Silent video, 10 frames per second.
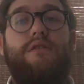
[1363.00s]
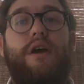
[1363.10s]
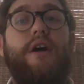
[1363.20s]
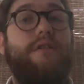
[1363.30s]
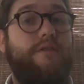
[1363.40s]

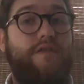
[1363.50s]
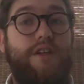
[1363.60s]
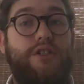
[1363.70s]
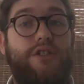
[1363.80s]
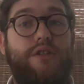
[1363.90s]
other
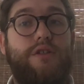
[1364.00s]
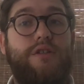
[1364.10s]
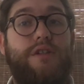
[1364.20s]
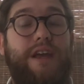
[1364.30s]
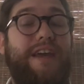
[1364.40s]

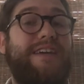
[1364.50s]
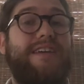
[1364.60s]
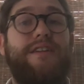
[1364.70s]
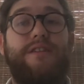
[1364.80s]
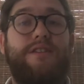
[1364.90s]
features and
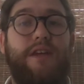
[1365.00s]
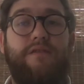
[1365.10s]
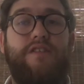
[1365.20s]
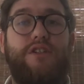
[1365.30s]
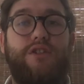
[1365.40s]
getting the same
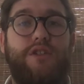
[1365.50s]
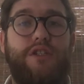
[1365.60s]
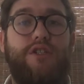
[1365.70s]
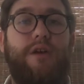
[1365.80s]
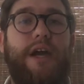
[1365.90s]
features
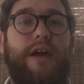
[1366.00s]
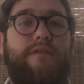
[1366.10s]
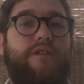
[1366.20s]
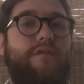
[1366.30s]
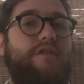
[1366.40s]
that you
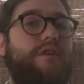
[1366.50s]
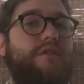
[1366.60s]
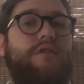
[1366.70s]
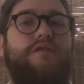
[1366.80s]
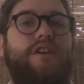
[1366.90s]
have for the few
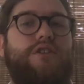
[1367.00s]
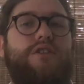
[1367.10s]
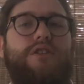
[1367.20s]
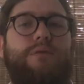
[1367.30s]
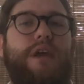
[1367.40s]
little
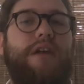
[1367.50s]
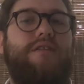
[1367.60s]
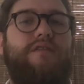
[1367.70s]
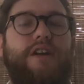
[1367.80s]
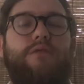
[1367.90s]
features that we have
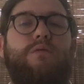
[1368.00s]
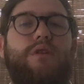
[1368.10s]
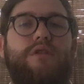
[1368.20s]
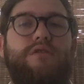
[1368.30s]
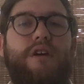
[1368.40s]
to find a
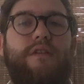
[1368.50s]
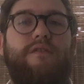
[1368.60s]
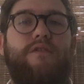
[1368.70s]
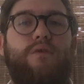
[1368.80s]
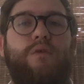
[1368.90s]

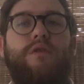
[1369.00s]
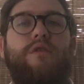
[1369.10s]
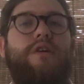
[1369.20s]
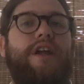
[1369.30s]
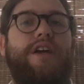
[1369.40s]
workaround for
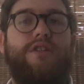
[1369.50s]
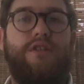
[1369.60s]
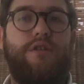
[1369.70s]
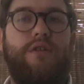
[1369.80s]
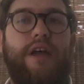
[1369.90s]
or an
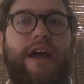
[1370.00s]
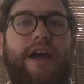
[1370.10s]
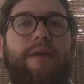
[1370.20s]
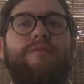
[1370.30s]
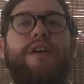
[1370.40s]
external
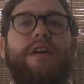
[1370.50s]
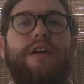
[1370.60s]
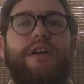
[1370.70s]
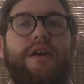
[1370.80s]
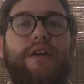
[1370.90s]
app.
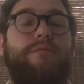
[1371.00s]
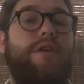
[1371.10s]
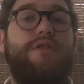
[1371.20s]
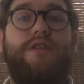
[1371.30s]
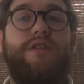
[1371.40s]
And
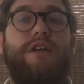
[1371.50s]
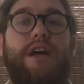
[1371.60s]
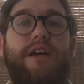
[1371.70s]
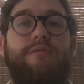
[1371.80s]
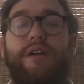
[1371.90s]
most of the
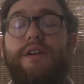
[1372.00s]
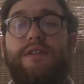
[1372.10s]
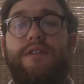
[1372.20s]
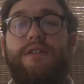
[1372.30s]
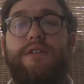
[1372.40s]
time
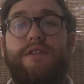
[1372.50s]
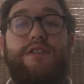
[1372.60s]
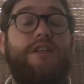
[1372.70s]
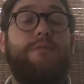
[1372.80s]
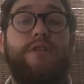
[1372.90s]
it's
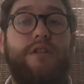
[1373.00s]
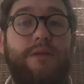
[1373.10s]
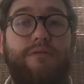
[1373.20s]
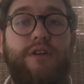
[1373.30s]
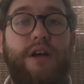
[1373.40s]

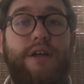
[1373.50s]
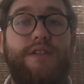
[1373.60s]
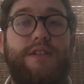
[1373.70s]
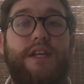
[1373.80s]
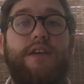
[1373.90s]
similarly
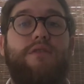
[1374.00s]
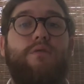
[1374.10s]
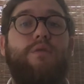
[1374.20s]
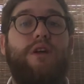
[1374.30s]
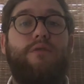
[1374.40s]
priced
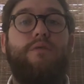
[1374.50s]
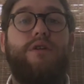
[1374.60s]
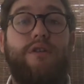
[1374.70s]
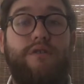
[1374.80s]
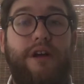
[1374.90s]
even with
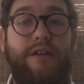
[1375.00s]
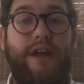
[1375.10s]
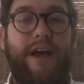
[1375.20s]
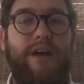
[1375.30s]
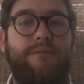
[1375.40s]
workaround
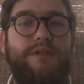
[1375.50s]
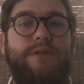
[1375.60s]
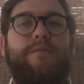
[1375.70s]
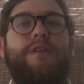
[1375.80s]
apps.